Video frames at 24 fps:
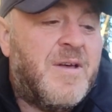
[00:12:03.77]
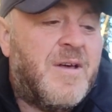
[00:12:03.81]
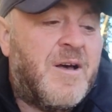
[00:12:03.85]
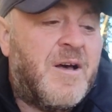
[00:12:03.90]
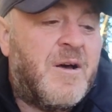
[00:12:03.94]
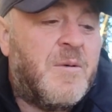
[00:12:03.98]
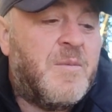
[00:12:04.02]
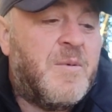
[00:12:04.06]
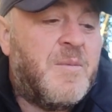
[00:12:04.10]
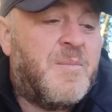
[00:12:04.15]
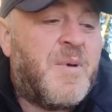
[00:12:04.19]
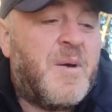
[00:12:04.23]

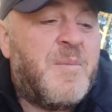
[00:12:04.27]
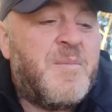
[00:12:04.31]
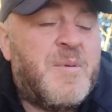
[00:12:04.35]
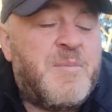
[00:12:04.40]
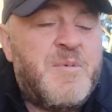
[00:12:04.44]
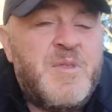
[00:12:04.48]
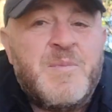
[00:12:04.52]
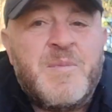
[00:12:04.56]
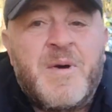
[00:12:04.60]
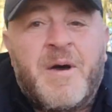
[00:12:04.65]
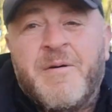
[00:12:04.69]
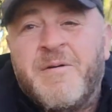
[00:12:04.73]
and we might be up
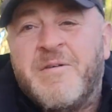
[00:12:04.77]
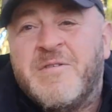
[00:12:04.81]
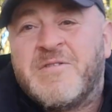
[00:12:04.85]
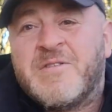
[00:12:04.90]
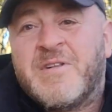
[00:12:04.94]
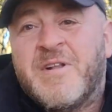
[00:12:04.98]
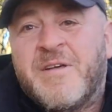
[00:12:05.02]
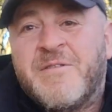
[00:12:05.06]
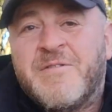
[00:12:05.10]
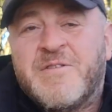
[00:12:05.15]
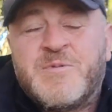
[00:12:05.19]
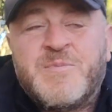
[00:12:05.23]
in the mountains,
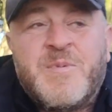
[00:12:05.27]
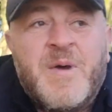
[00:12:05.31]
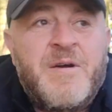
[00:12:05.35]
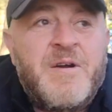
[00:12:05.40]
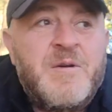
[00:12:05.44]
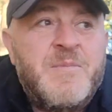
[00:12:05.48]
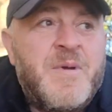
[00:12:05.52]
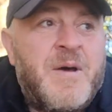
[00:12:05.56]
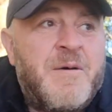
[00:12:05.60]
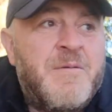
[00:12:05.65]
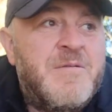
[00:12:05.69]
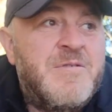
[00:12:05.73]
like the
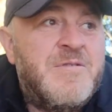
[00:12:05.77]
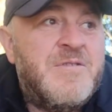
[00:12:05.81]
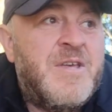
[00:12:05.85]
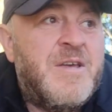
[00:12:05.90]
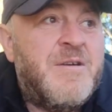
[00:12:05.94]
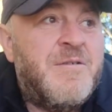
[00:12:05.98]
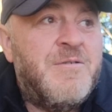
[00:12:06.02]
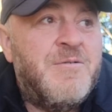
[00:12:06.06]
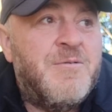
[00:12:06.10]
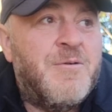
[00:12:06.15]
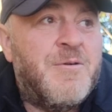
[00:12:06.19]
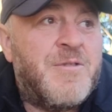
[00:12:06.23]
Sperrin Mountains
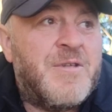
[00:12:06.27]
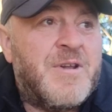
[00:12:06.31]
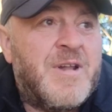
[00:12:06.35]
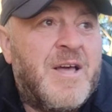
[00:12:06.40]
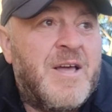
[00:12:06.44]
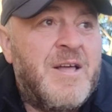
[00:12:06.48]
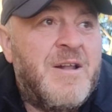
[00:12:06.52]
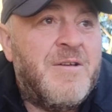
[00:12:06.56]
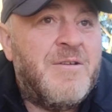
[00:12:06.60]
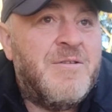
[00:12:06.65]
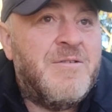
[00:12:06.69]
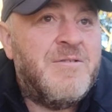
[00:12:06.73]
here in Northern
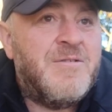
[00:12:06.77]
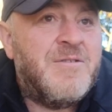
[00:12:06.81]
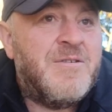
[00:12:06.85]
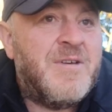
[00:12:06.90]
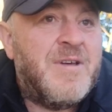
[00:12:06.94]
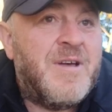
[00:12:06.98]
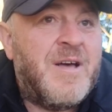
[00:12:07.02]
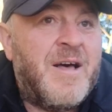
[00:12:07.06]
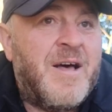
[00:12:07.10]
Ireland,